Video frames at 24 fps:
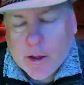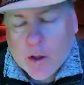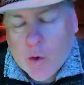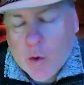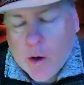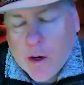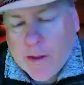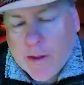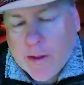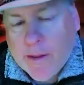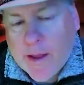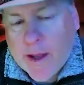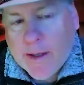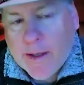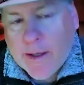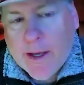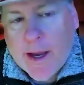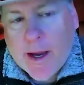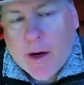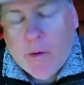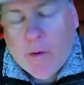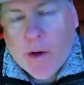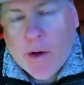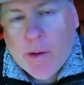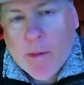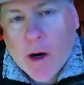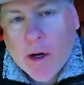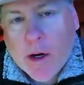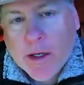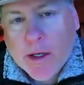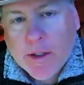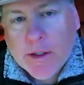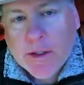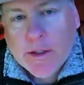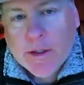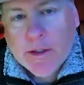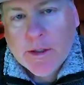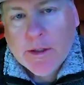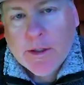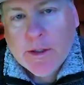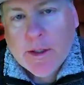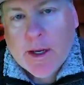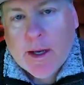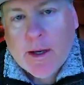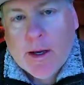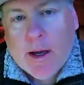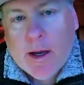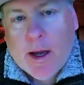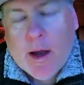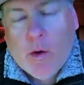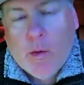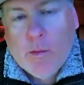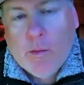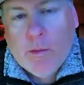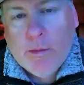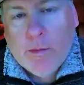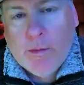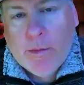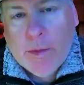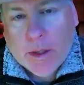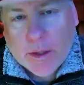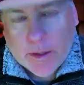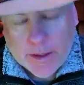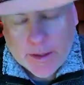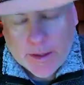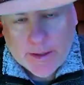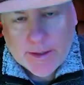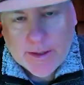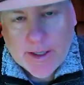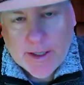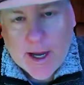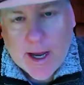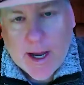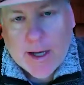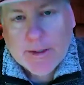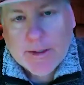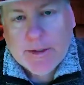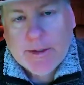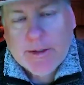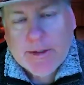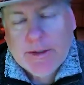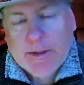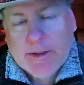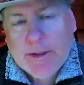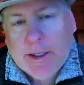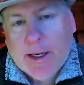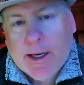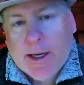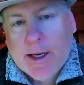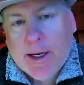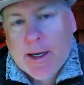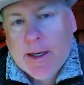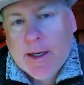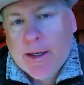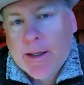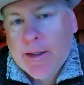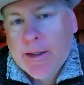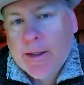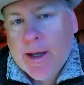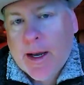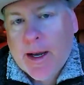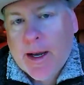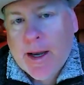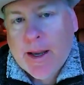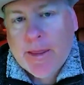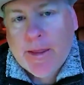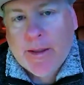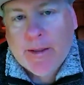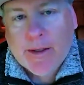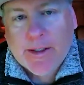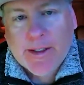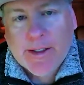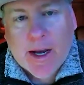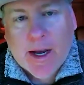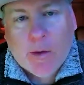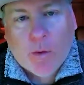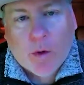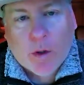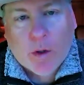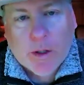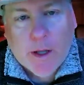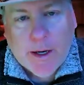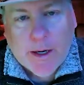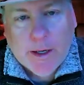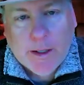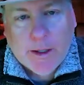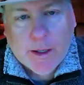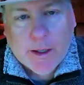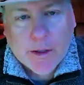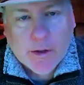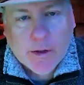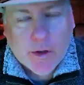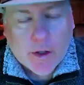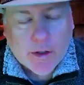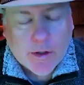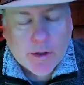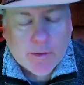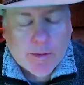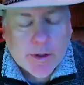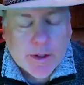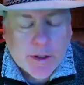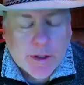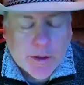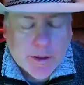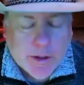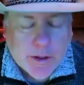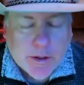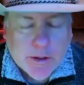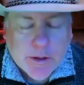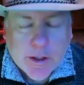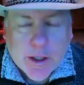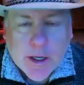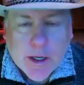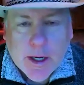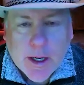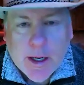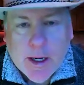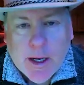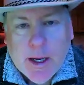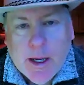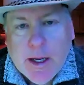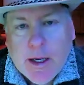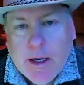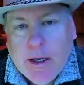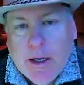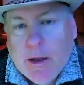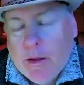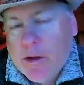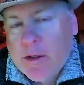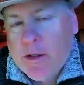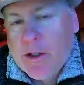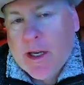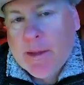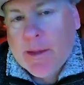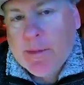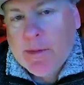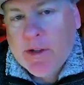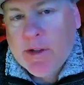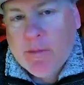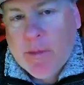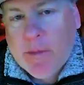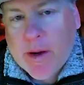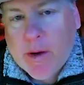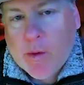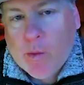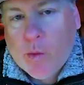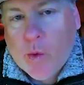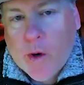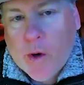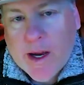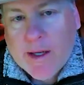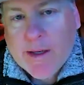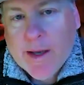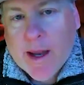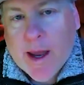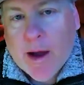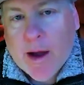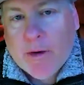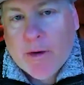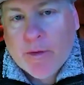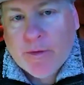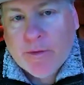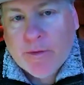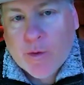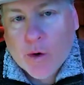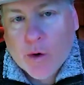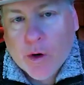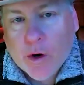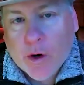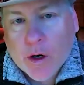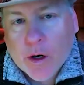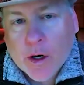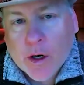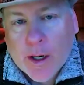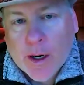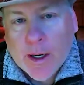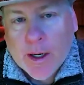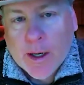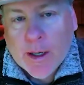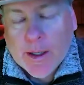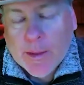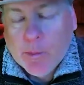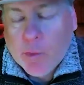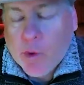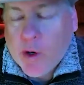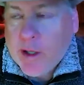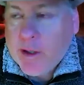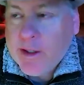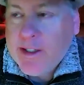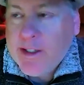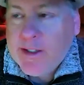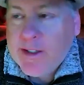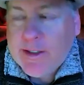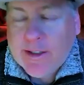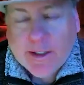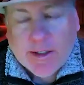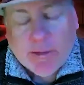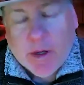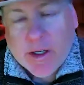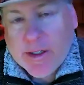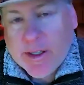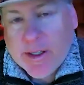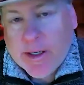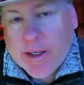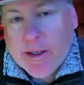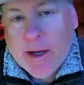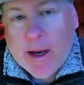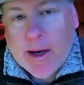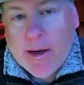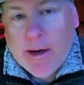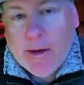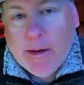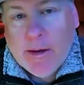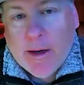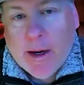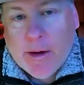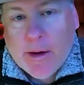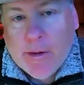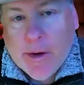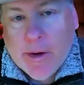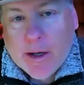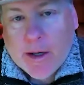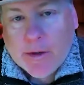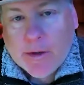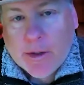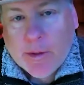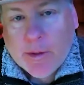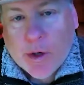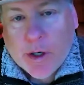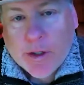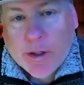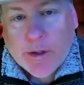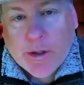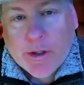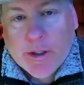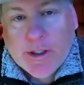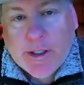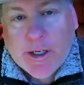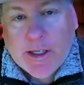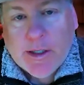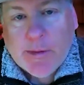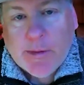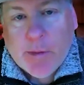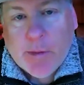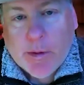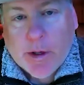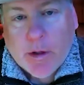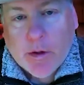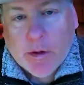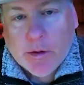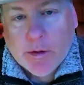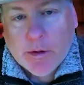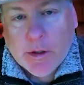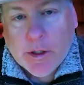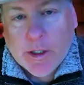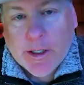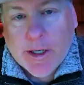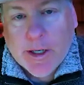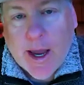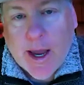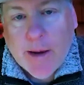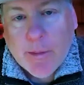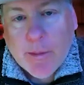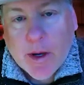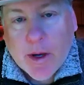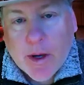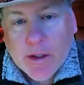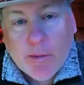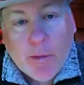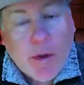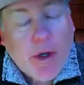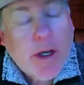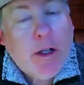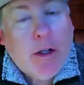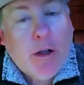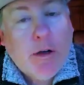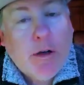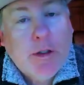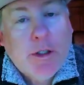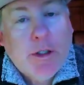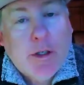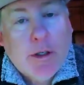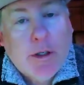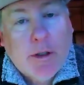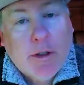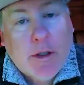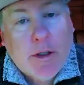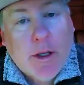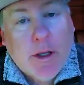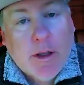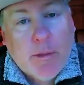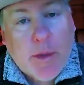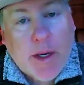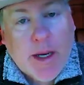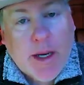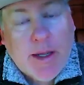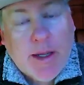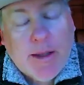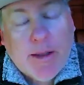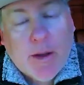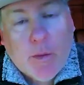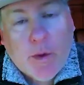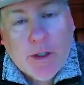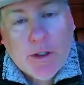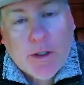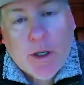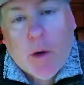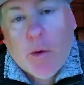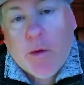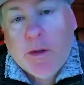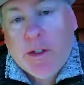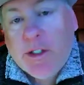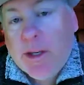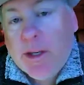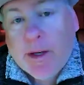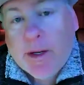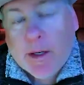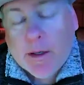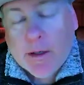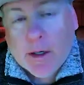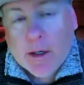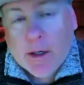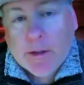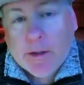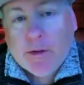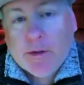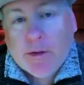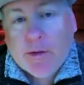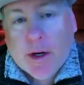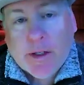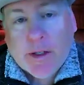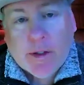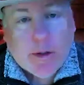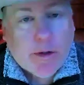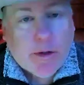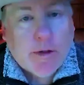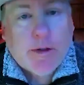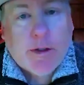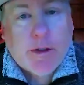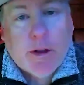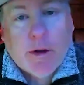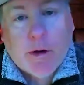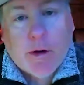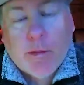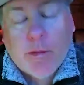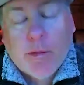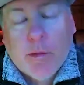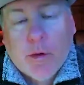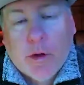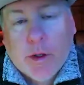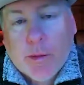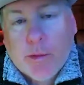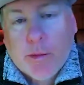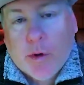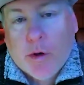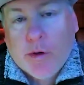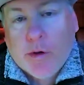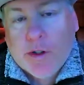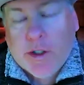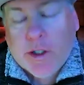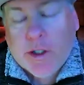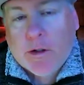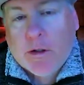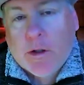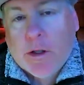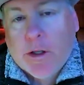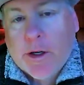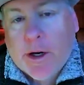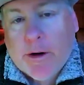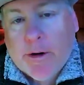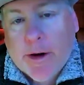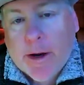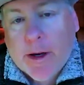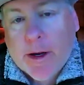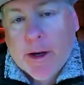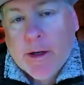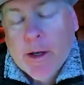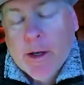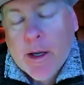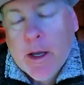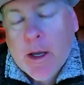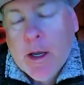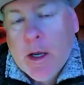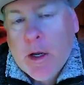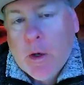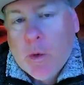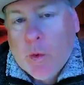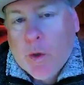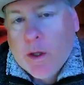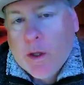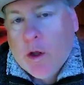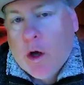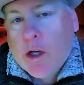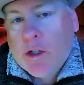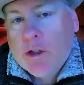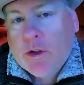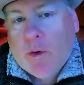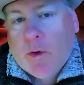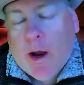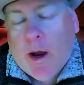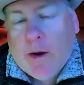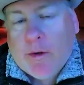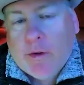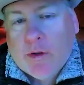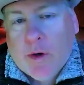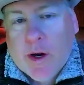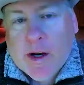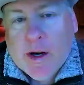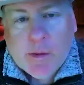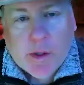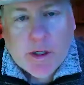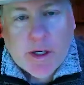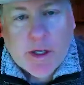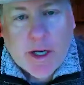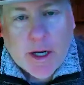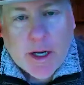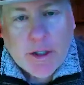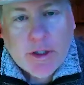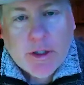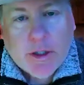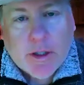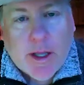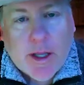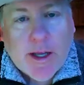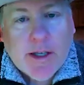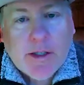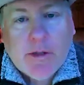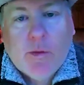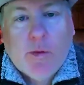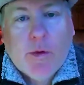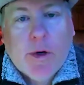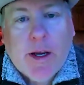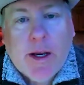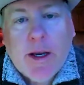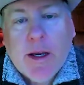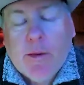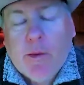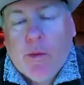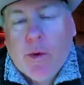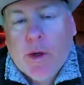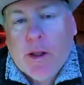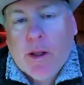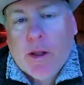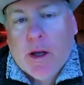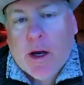equating that to equity markets, home building stocks, anything that's kind of related, construction materials, those names have been weak now for, well, at least 6 months. I'd actually pressure to say it's probably closer to 9 months, pretty close to the peak that we saw with semiconductors, right? So there's another really pro-cyclical area. We lost ground transportation last week.